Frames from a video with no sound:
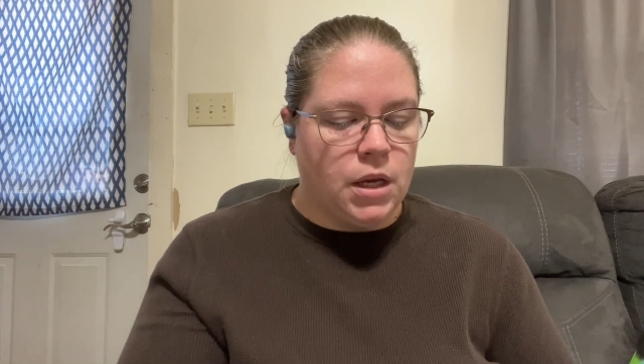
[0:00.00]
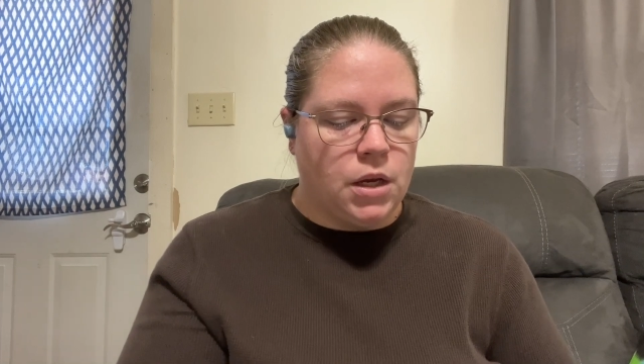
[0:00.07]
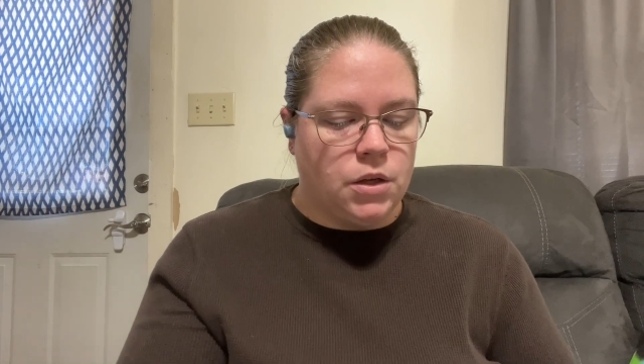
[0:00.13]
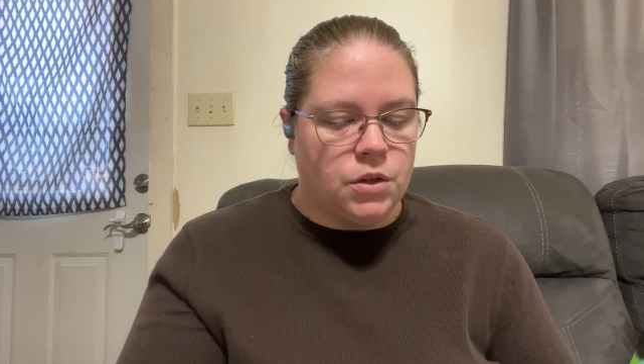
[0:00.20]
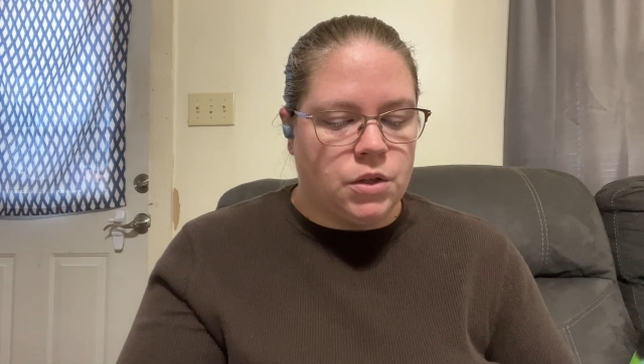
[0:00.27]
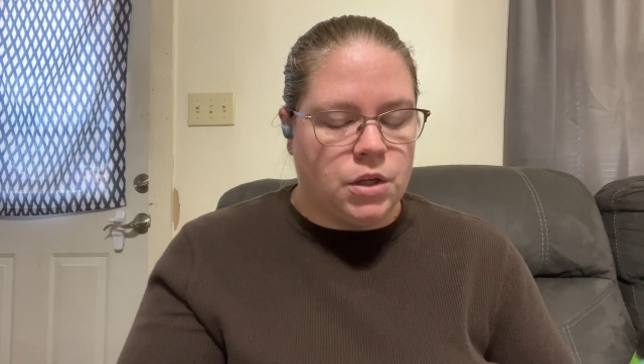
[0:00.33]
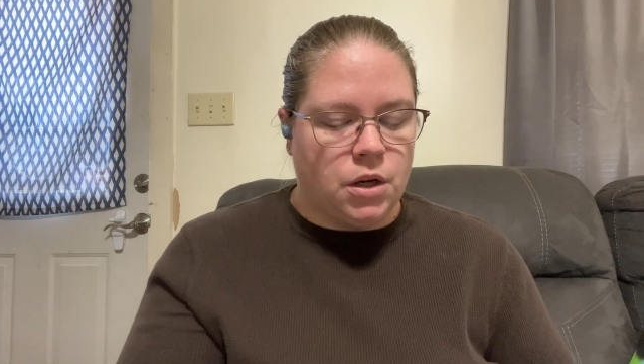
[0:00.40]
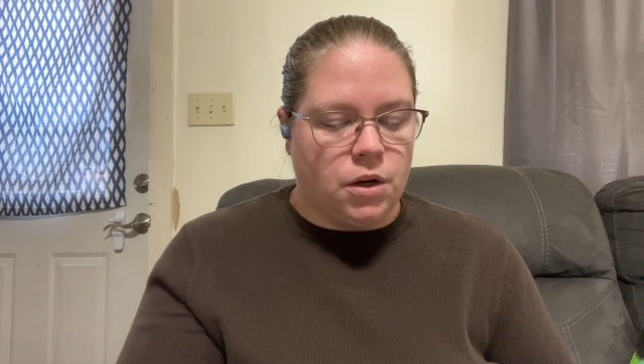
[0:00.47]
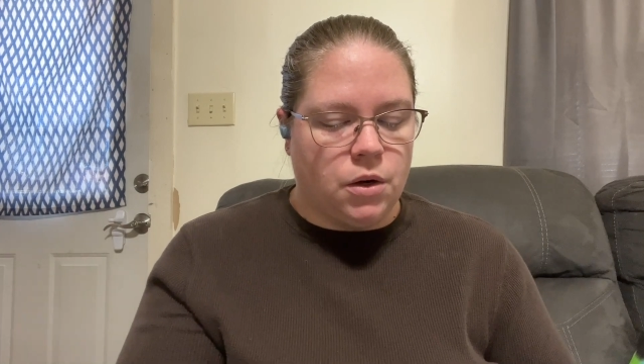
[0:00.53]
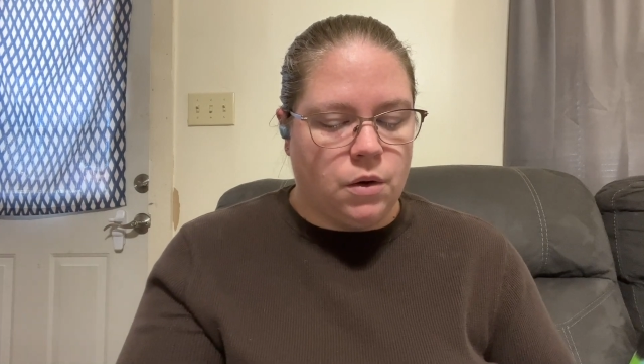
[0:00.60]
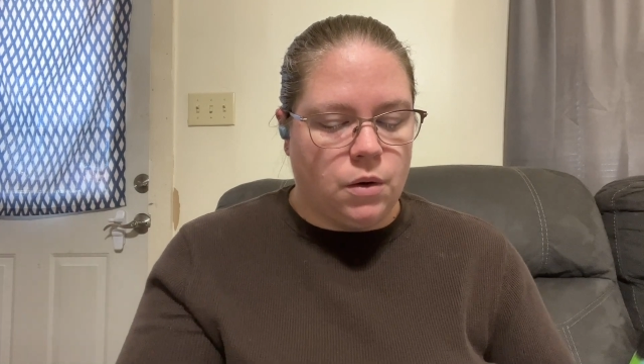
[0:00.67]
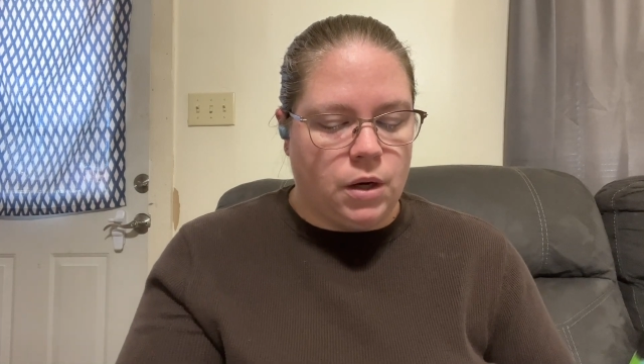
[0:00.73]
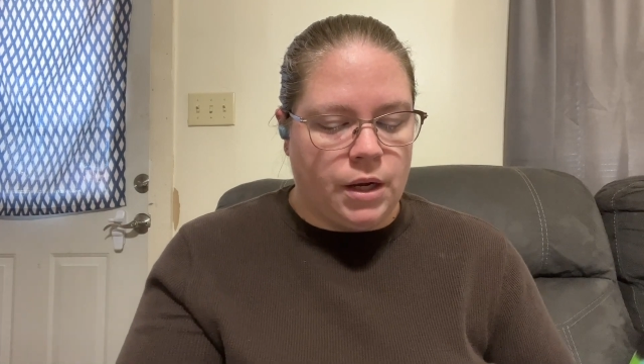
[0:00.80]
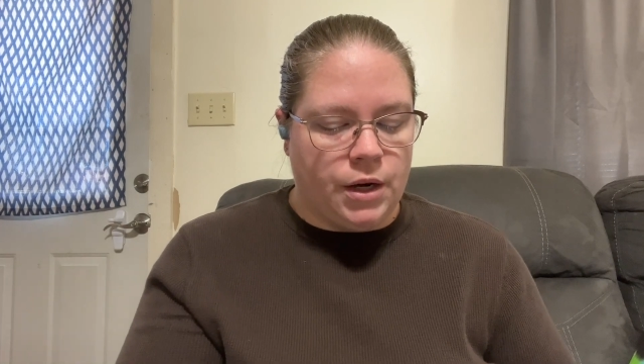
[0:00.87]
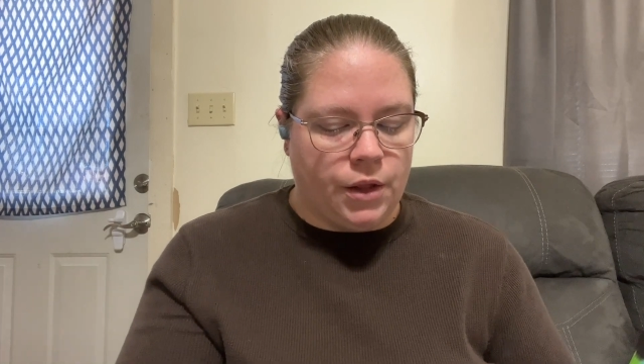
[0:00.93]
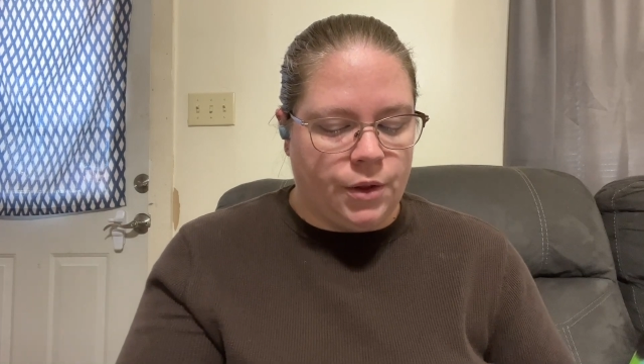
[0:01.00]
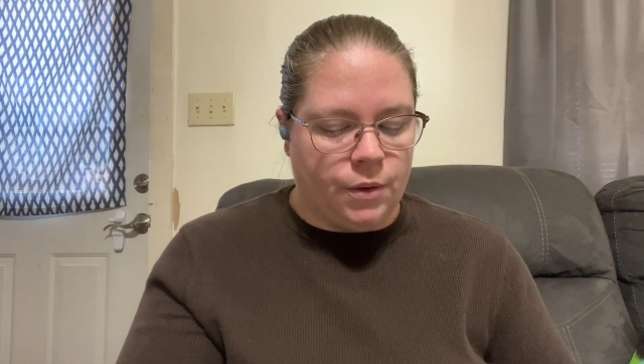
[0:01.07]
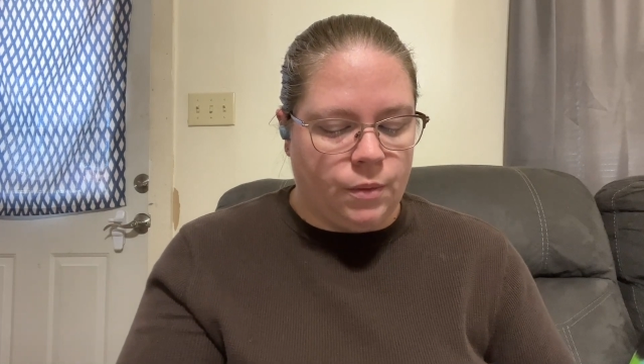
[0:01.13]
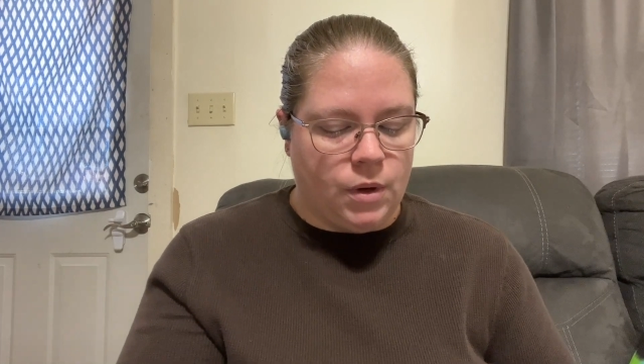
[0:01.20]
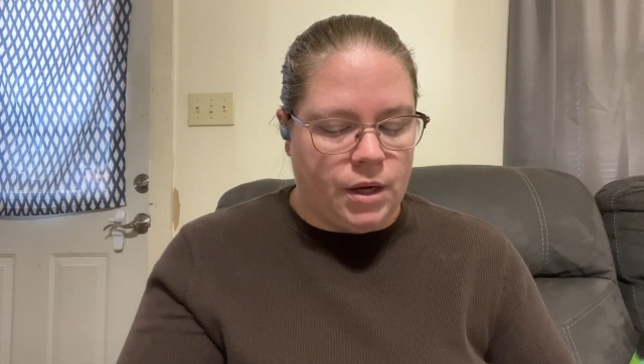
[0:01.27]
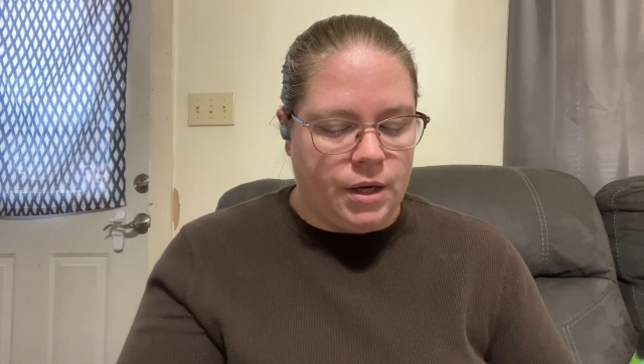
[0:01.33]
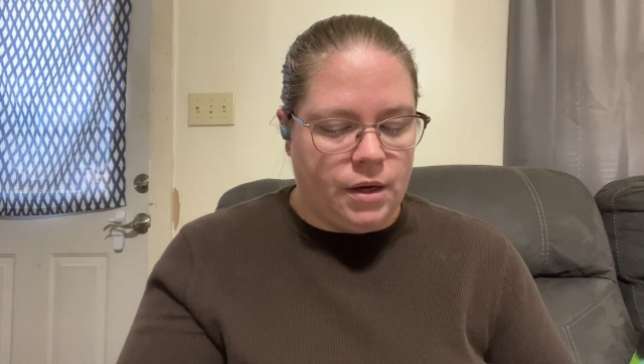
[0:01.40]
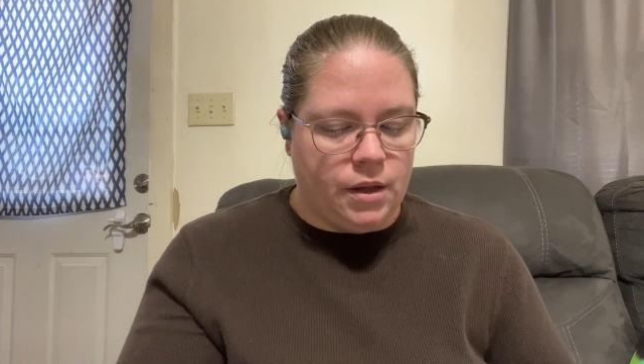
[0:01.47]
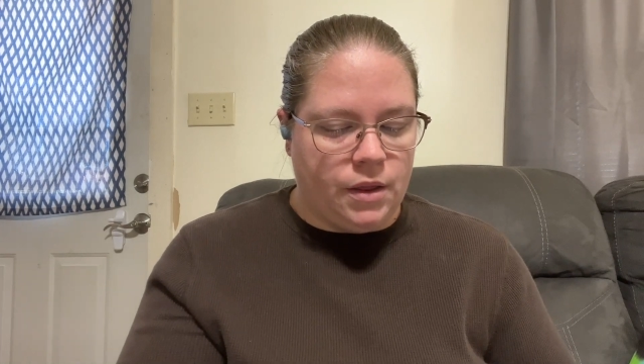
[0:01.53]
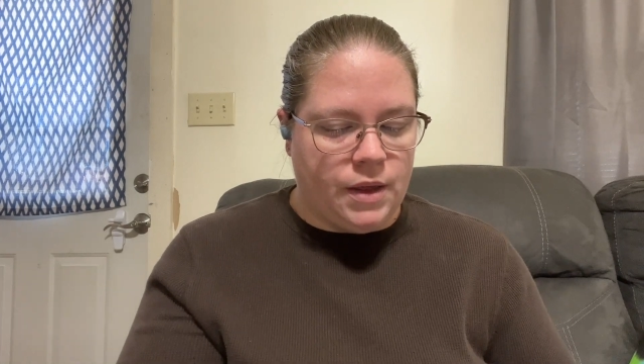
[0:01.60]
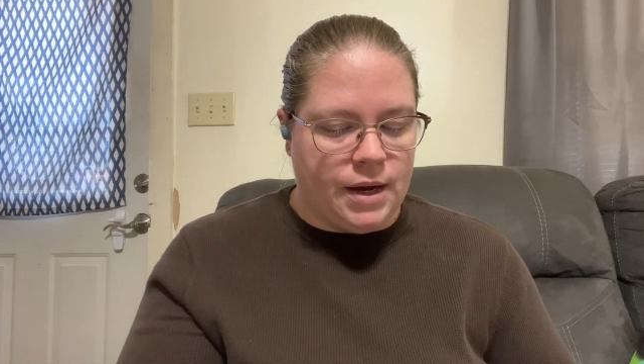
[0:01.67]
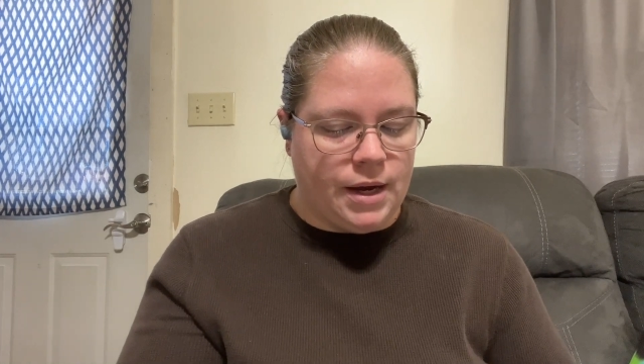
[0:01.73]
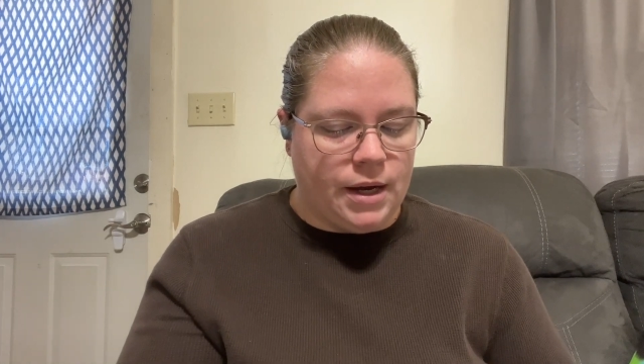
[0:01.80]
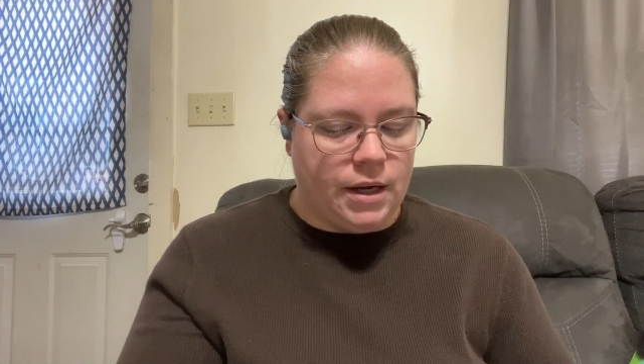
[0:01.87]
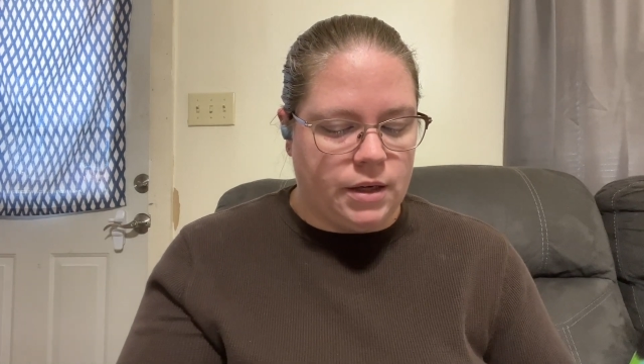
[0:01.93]
So another one
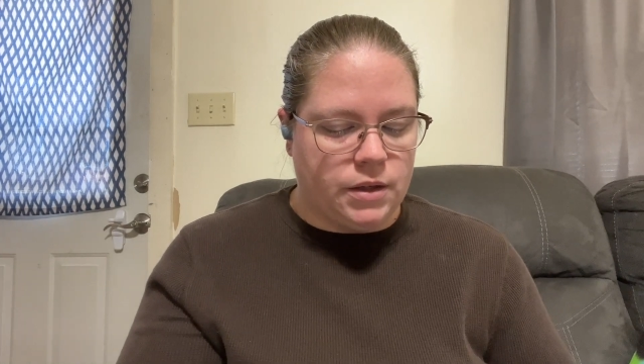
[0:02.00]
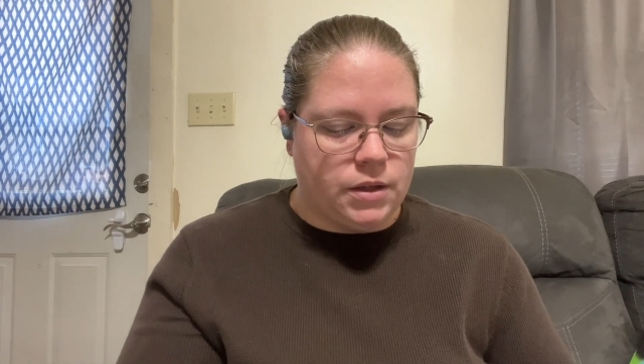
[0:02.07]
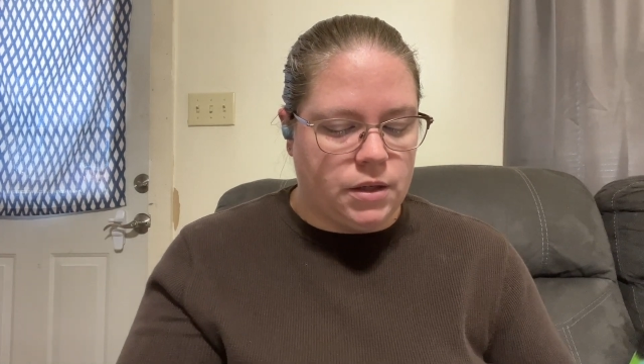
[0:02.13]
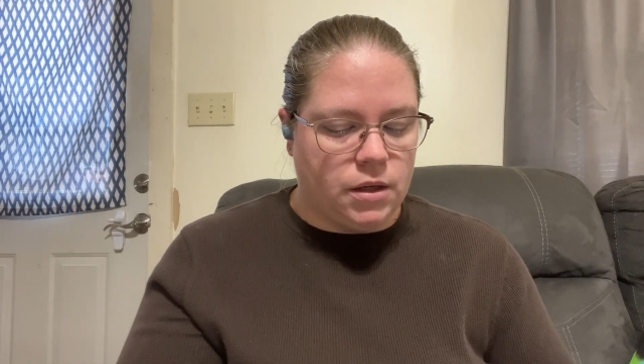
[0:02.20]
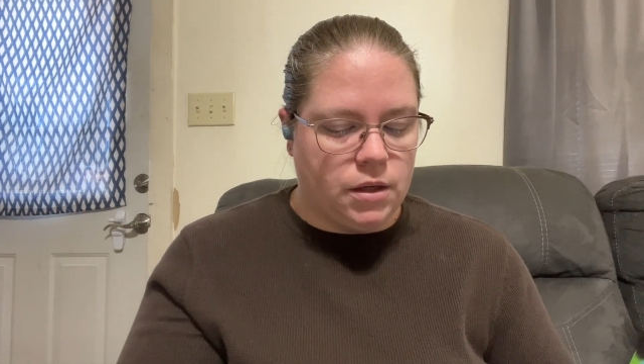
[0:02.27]
that